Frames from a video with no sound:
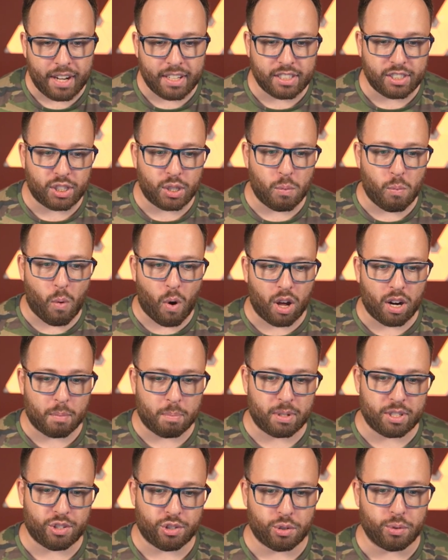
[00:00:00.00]
did you want to
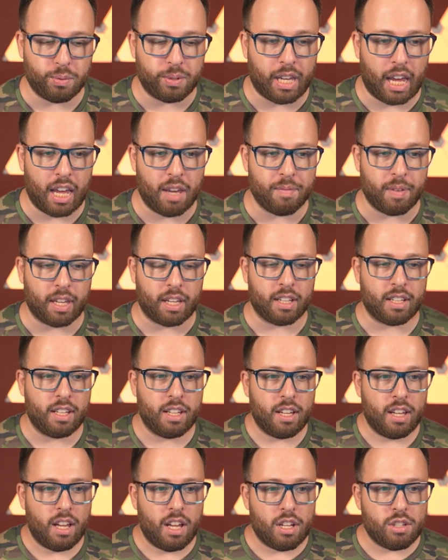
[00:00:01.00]
pursue gaming?
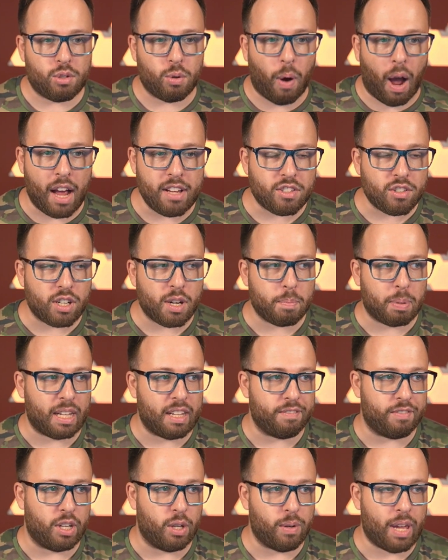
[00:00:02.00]
So I started
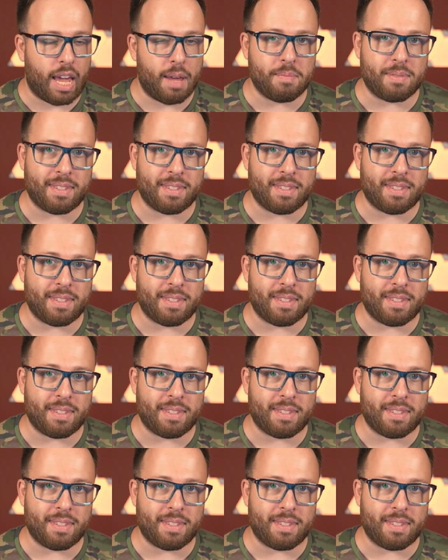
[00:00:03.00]
playing video games